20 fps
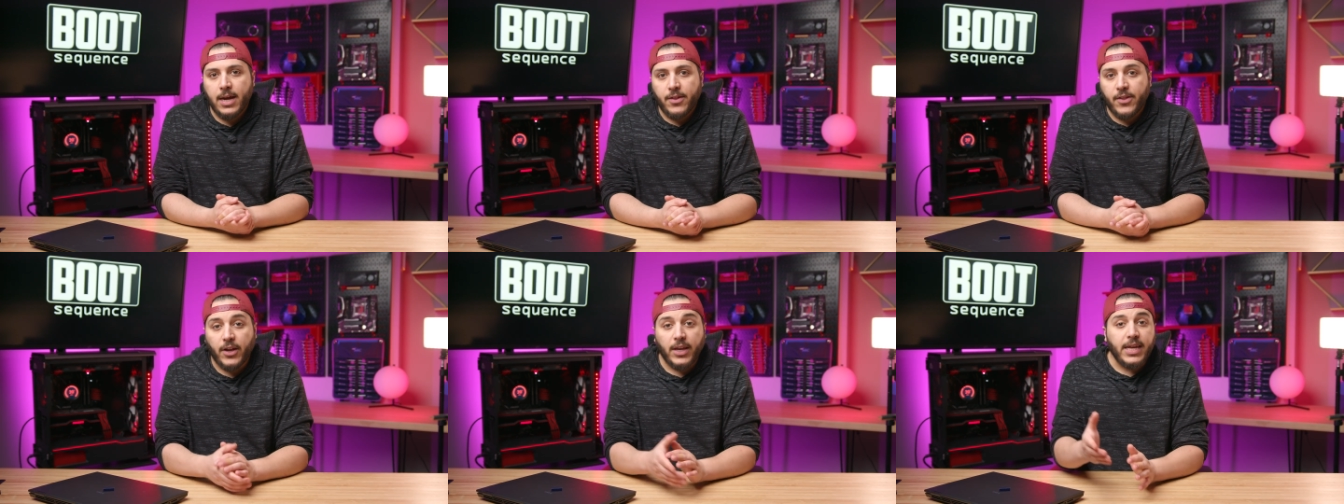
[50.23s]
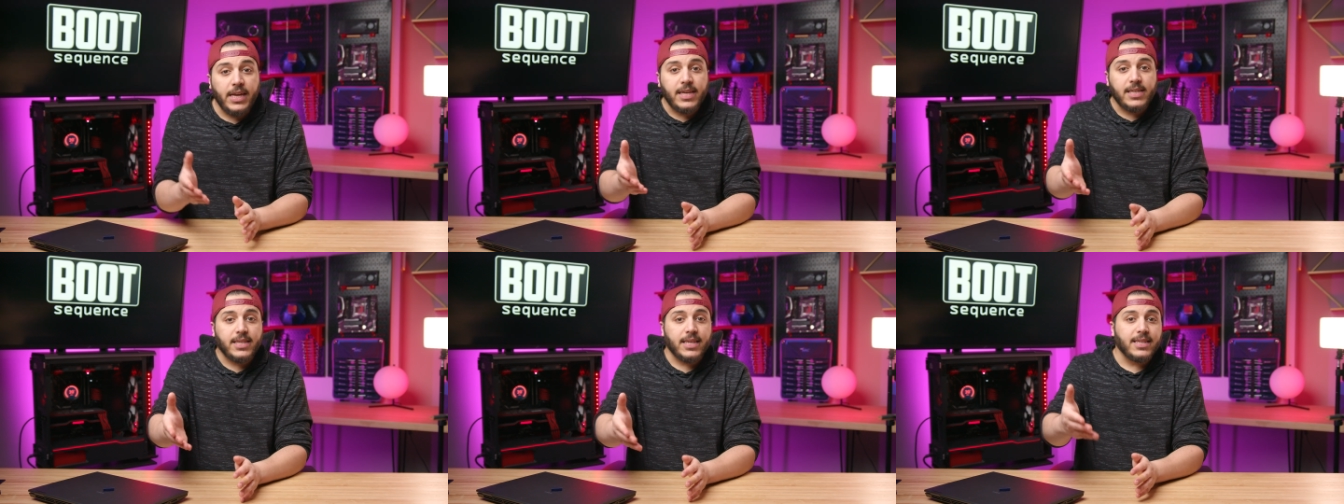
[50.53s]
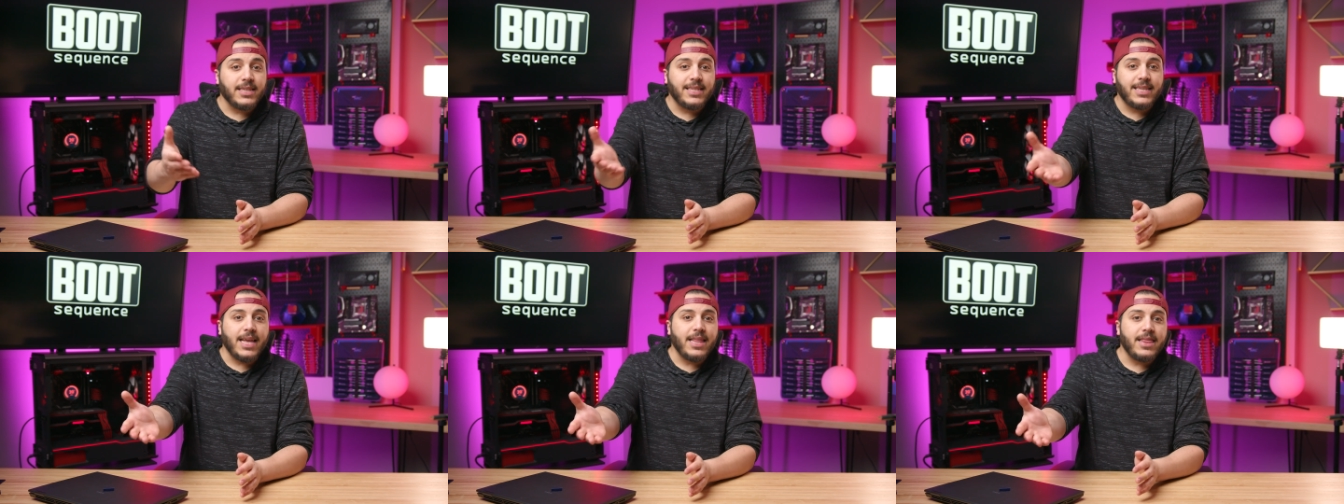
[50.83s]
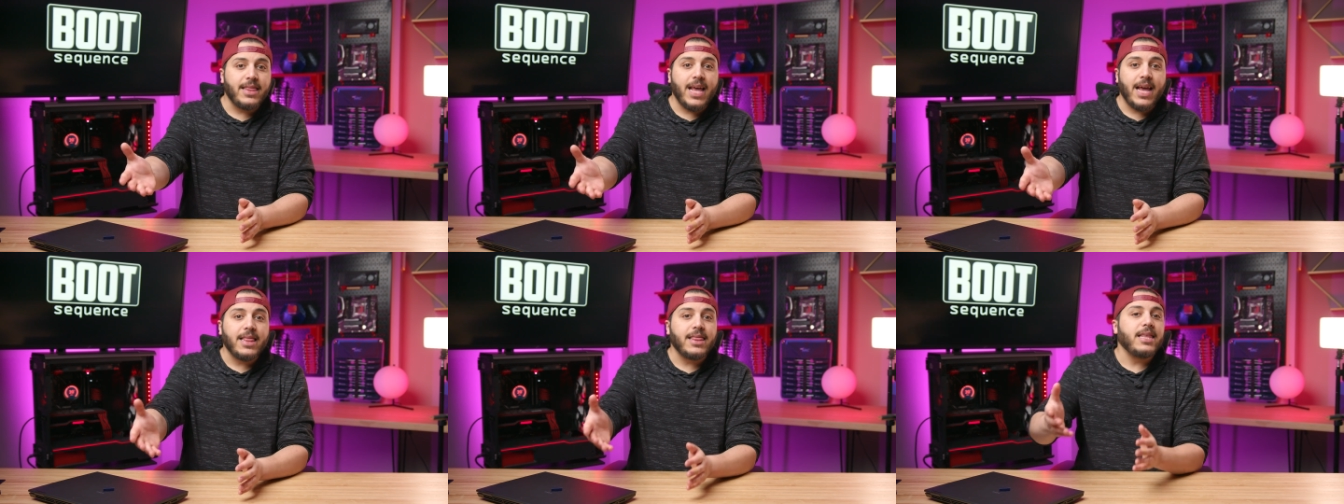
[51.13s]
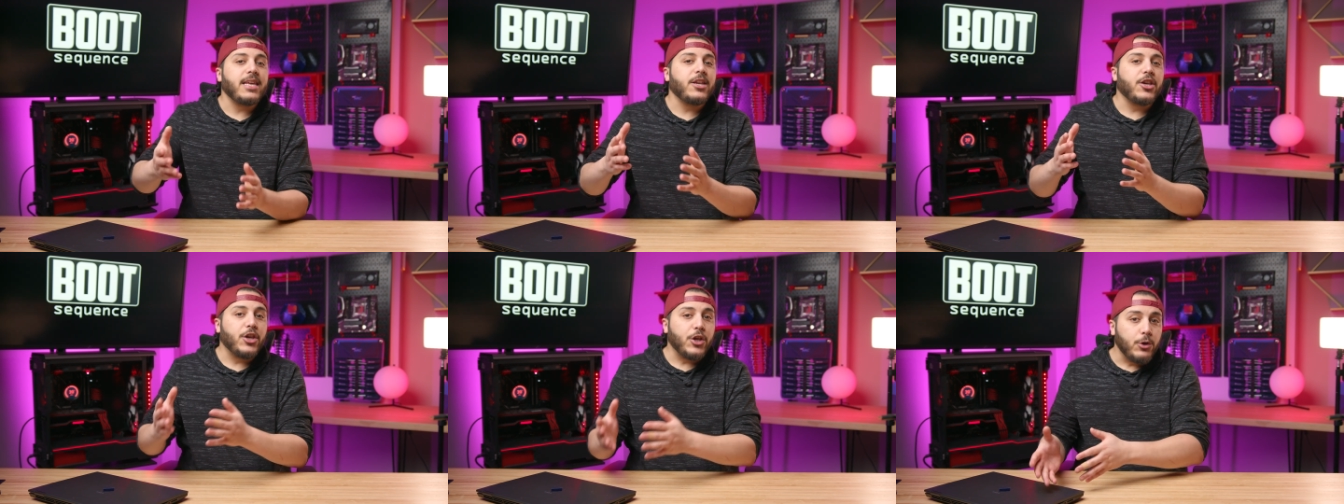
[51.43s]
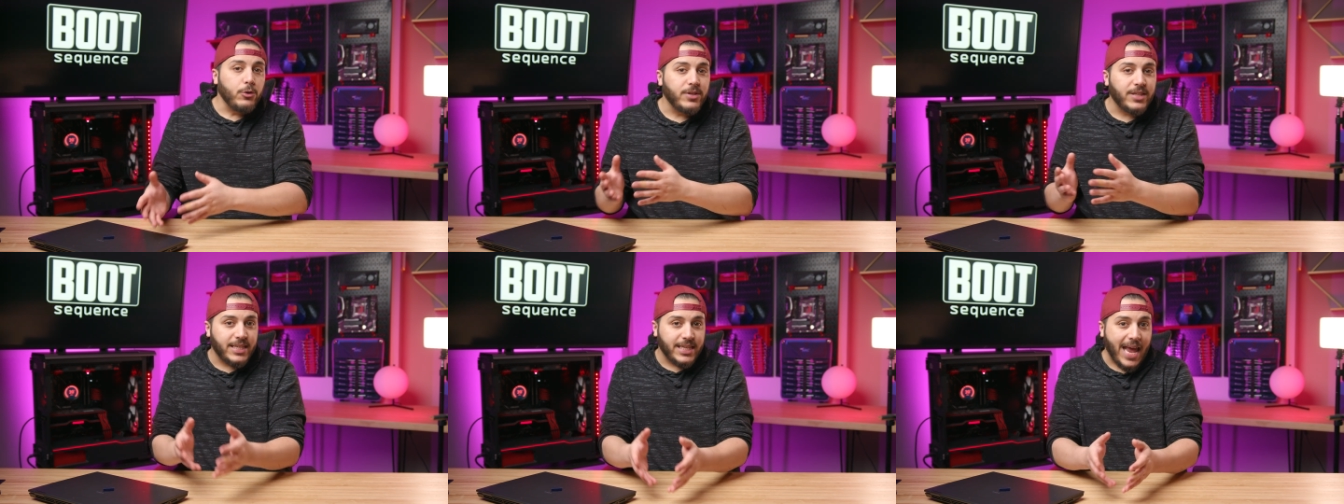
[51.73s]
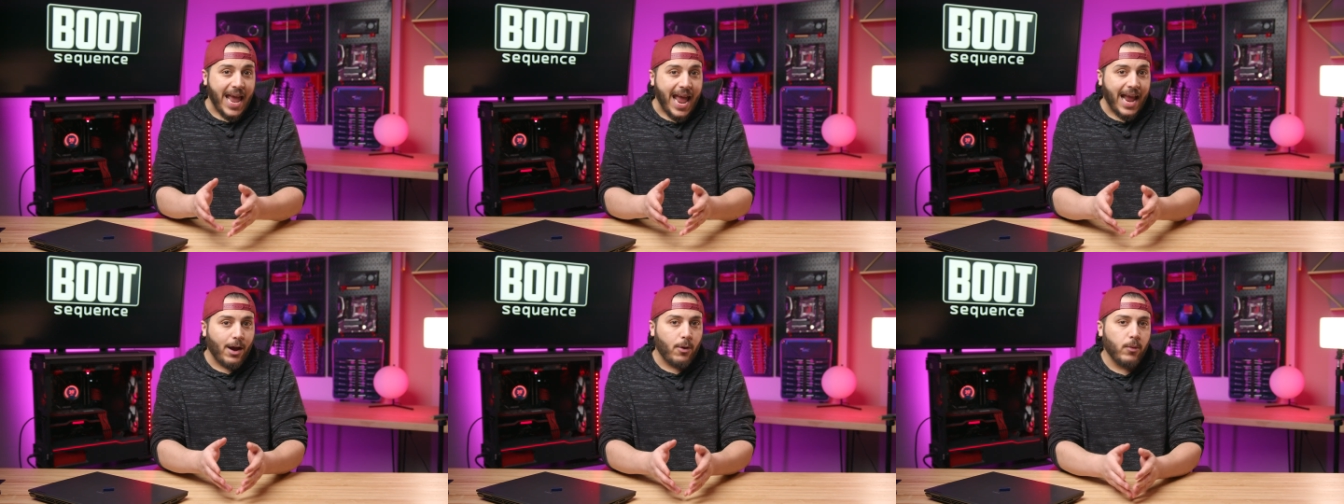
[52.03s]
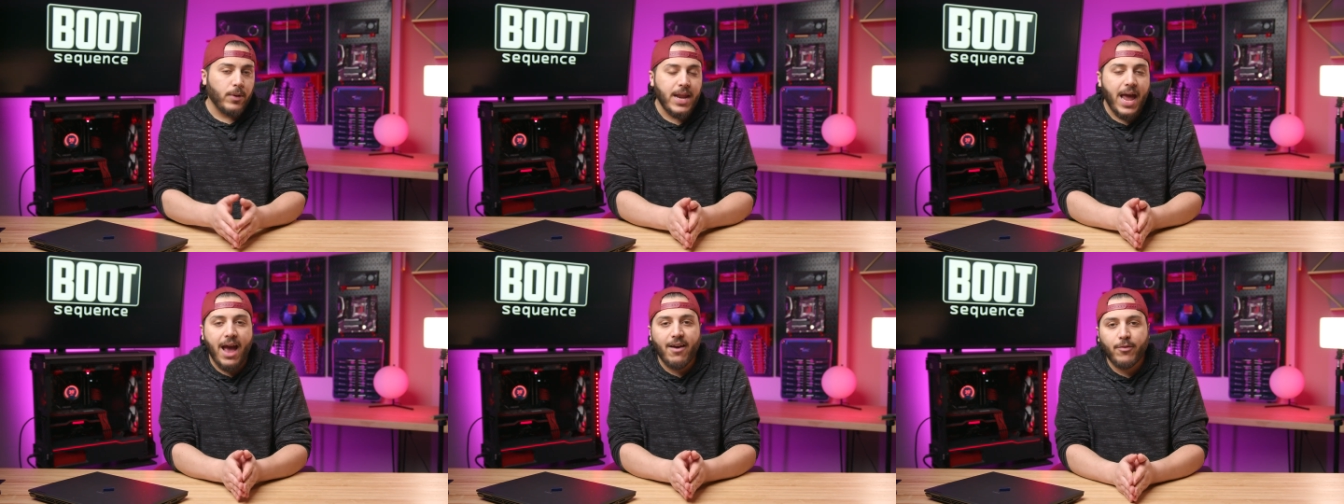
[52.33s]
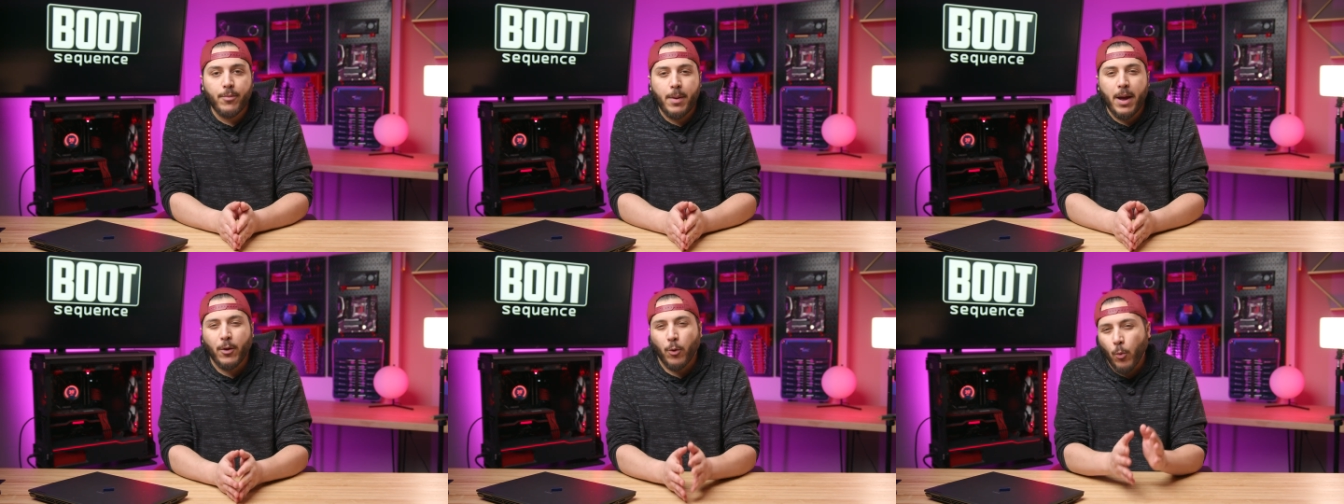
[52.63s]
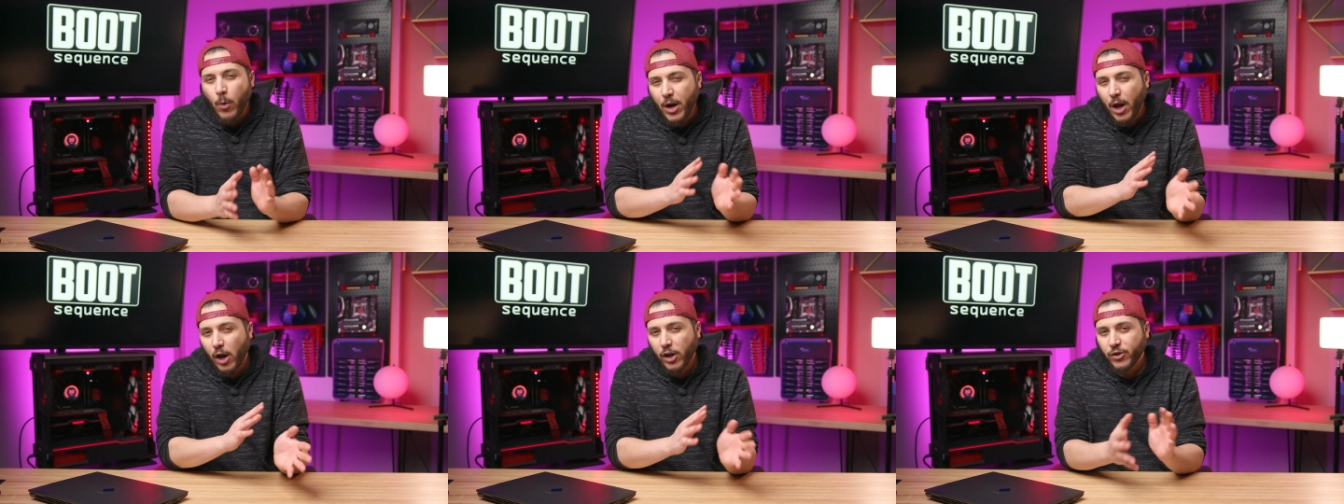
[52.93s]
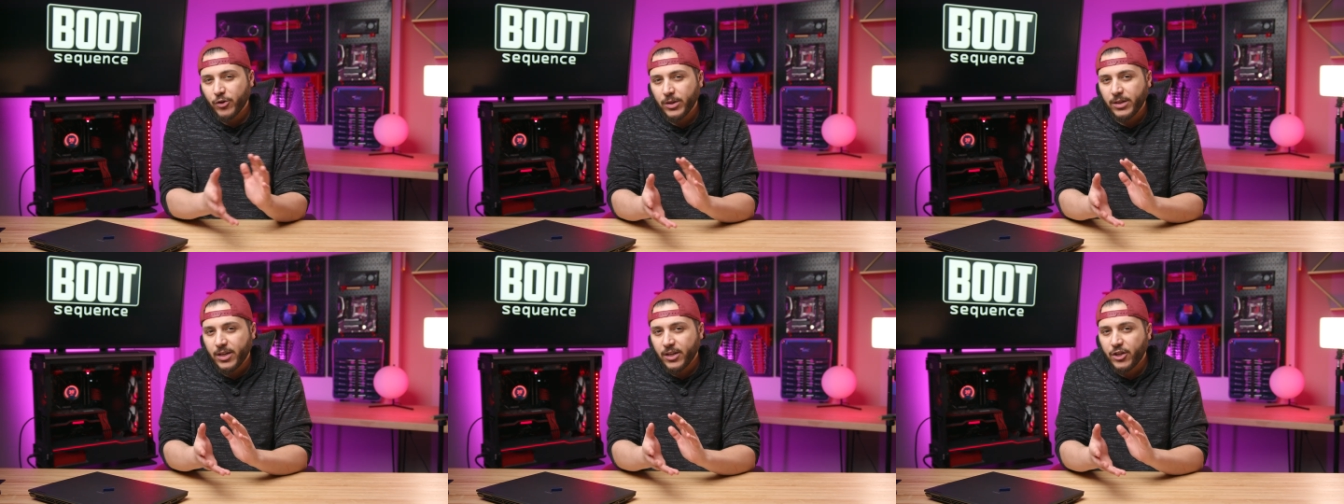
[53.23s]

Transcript: The leaks said that the new stack would have about 100